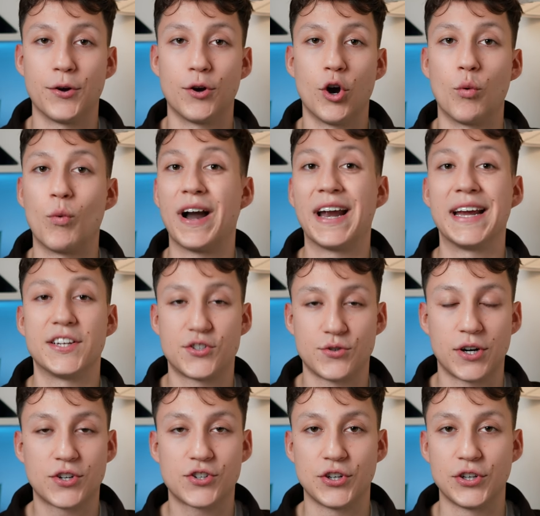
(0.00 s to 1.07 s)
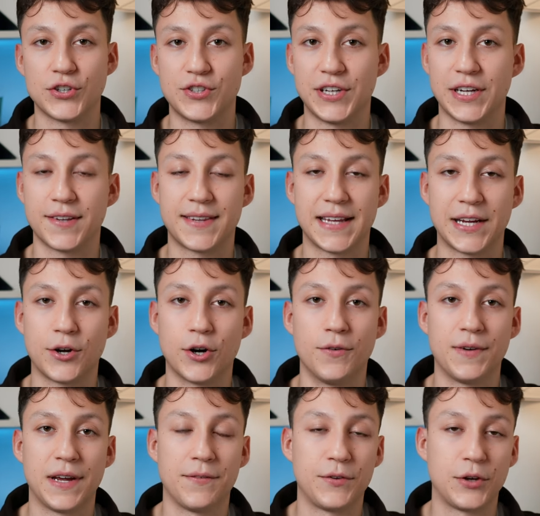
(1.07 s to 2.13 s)
array structures you can think of
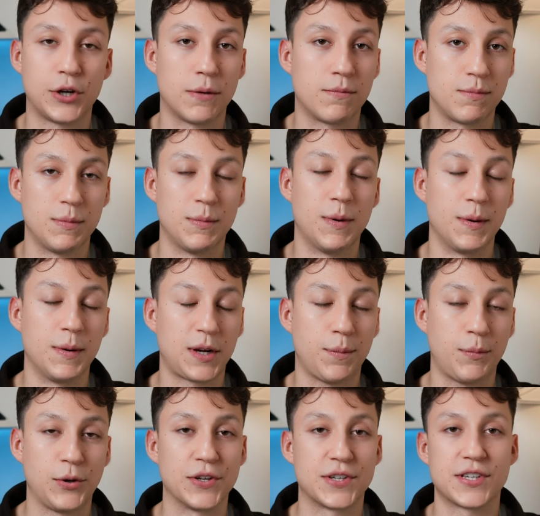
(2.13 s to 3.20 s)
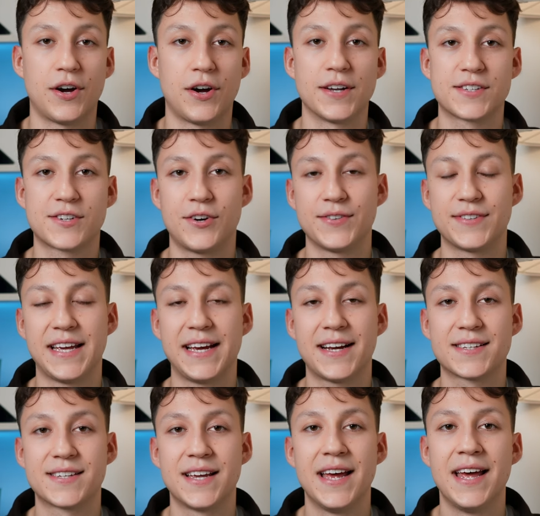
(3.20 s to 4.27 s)
if you come from a computer science
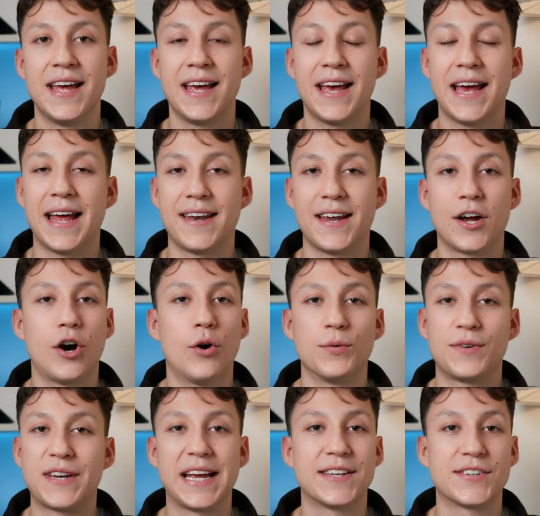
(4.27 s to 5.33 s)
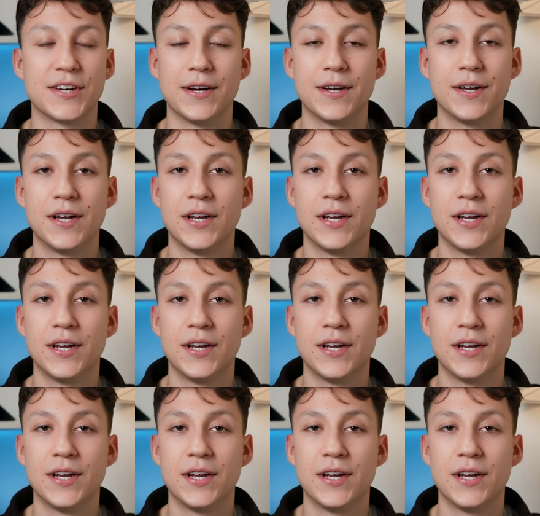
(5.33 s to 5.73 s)
context, and they hold data.